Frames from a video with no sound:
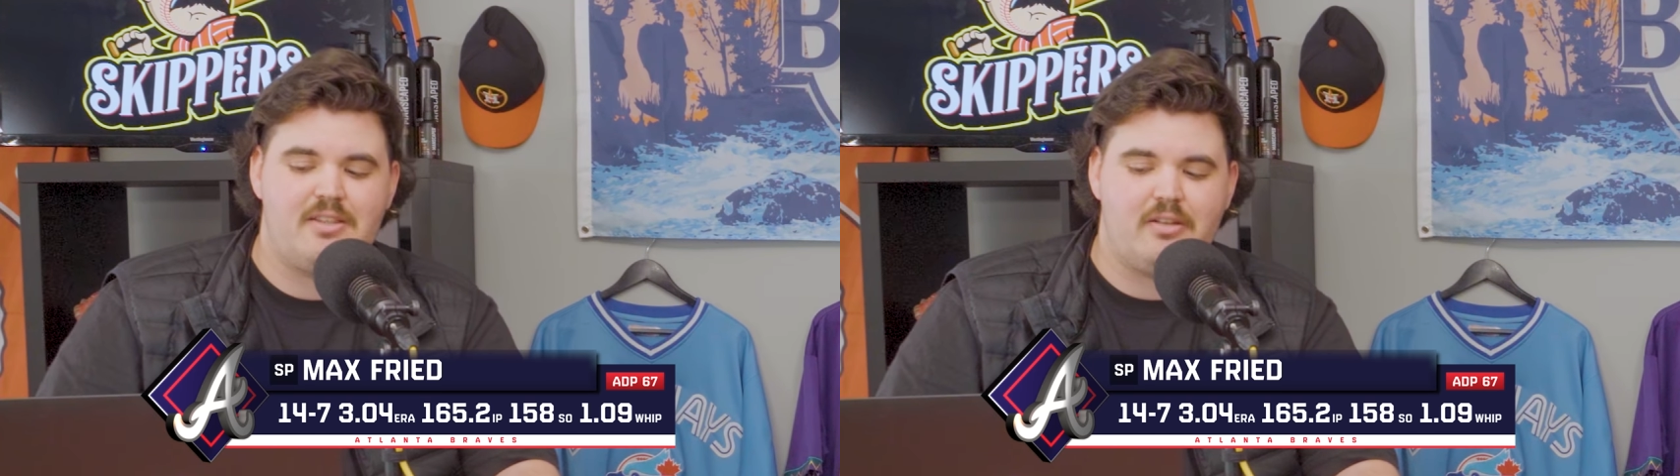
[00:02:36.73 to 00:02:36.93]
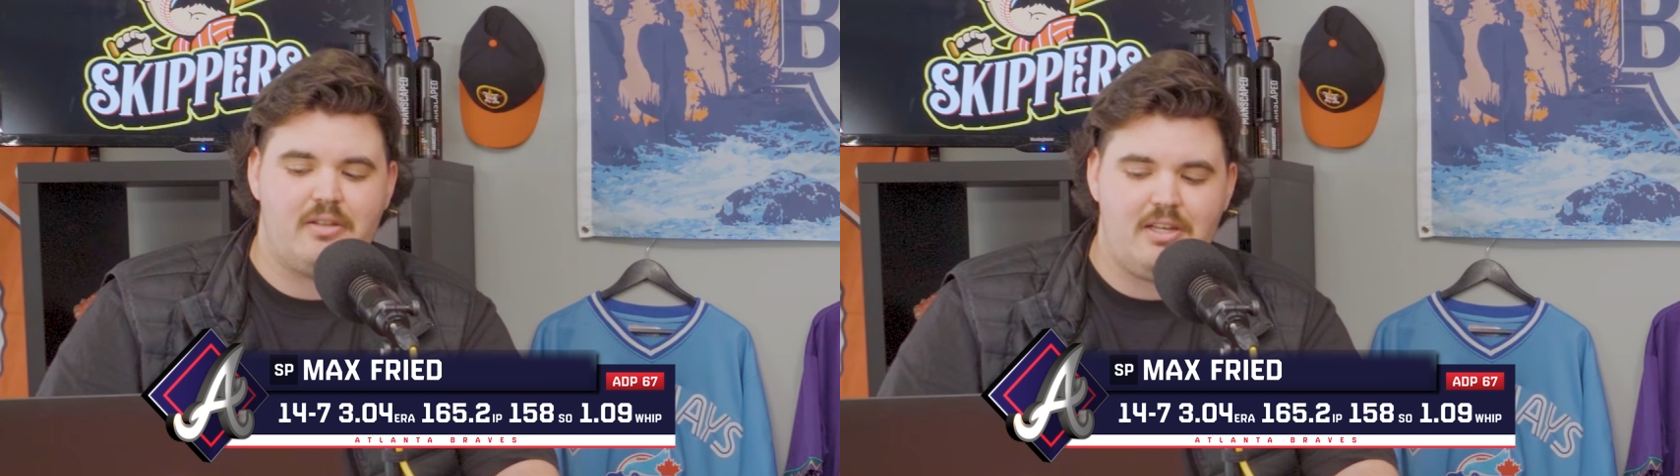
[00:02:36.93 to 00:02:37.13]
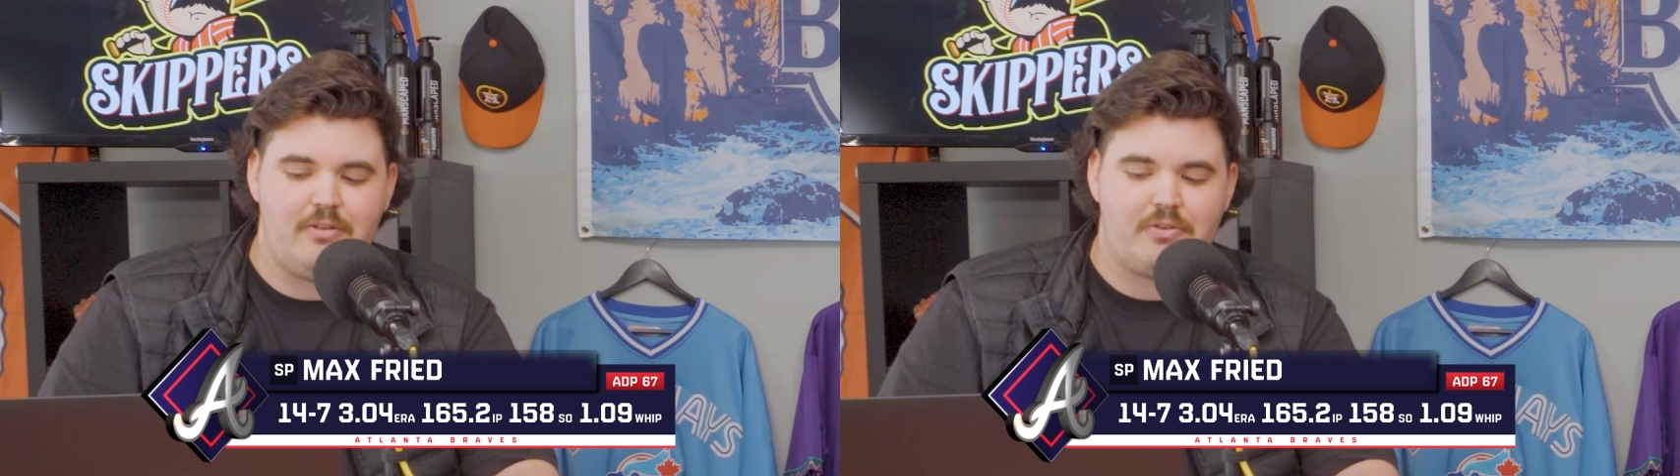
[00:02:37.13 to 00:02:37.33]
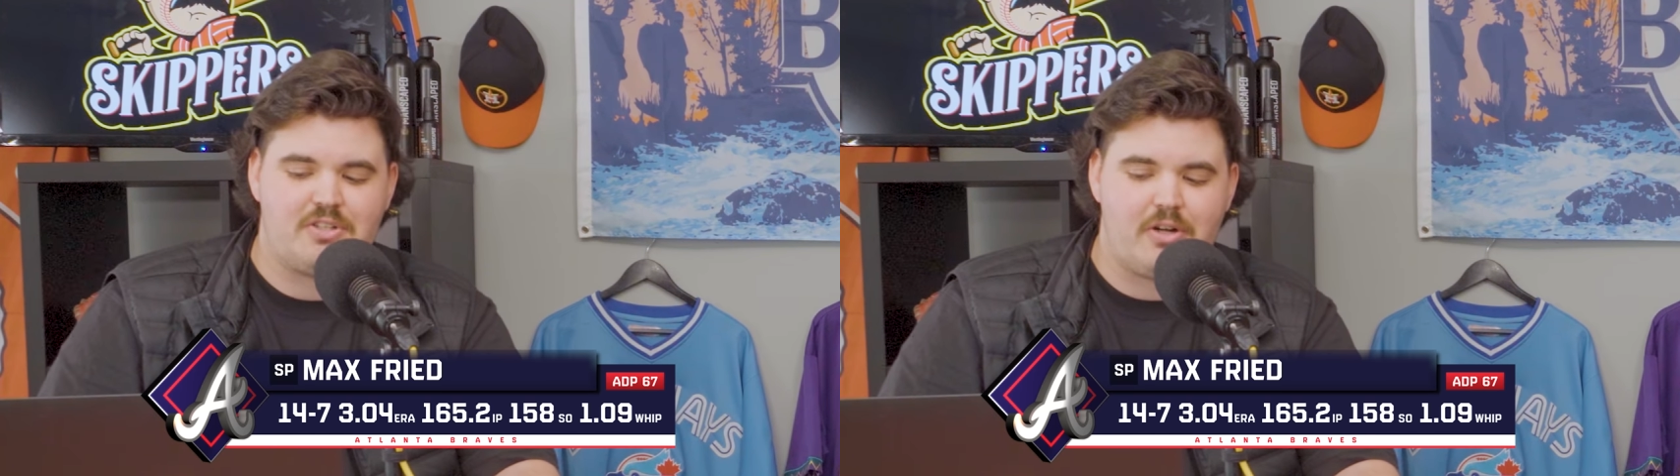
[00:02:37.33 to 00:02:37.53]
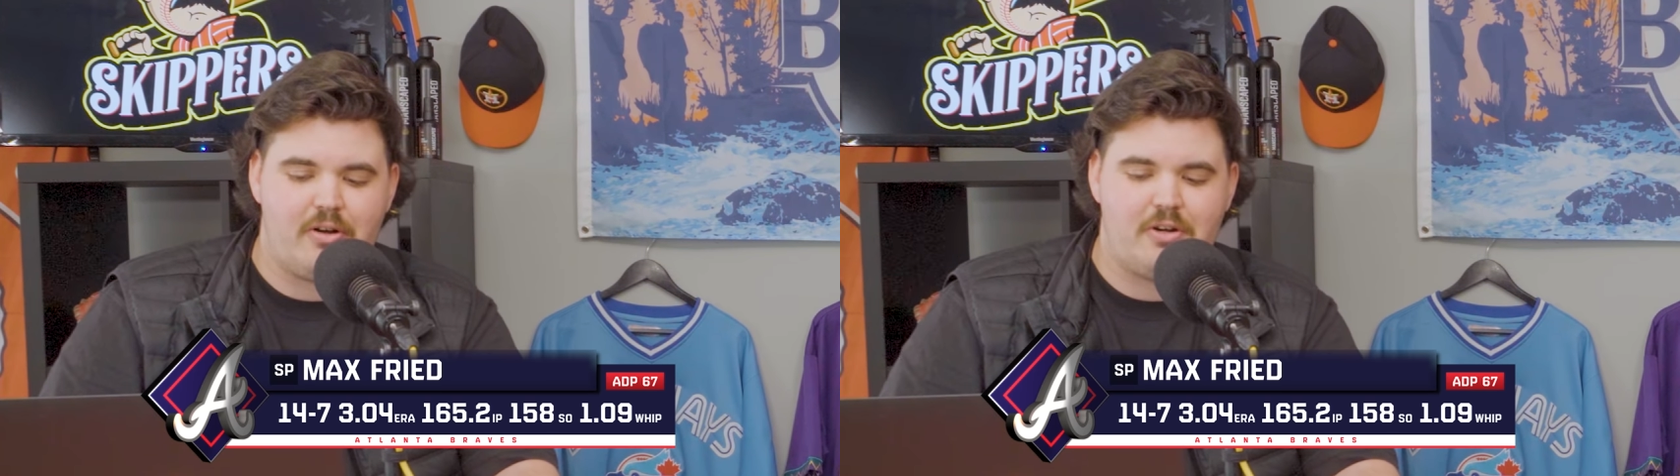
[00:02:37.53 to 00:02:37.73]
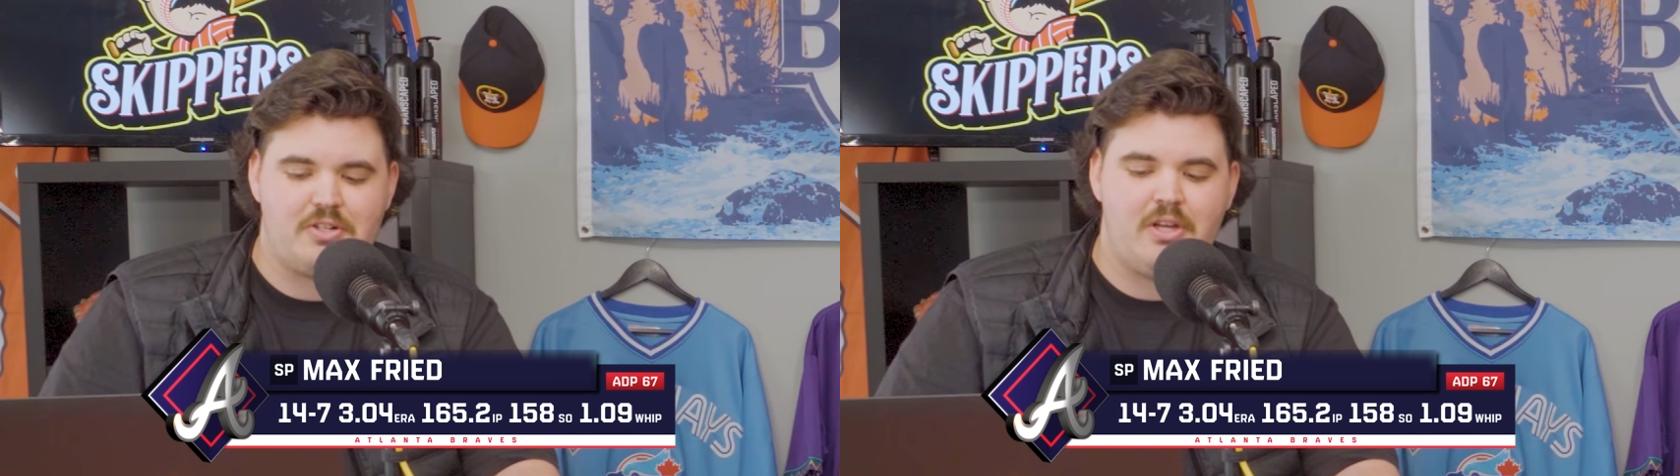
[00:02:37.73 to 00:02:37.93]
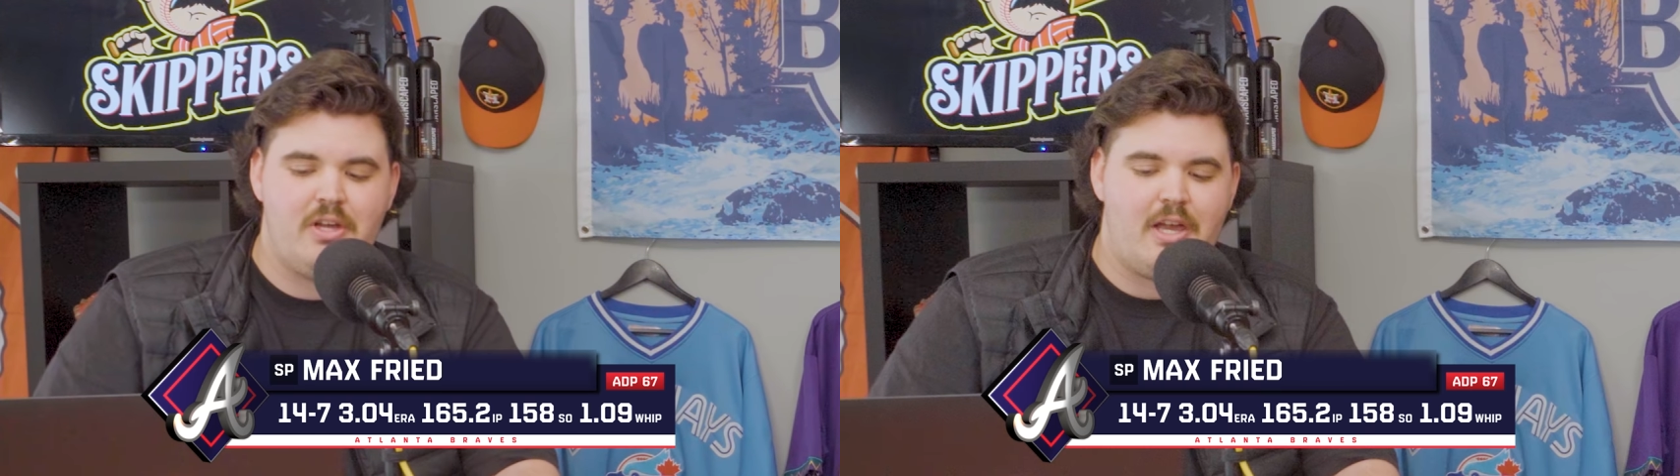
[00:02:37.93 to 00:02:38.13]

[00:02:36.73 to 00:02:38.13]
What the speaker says: in the league for starters,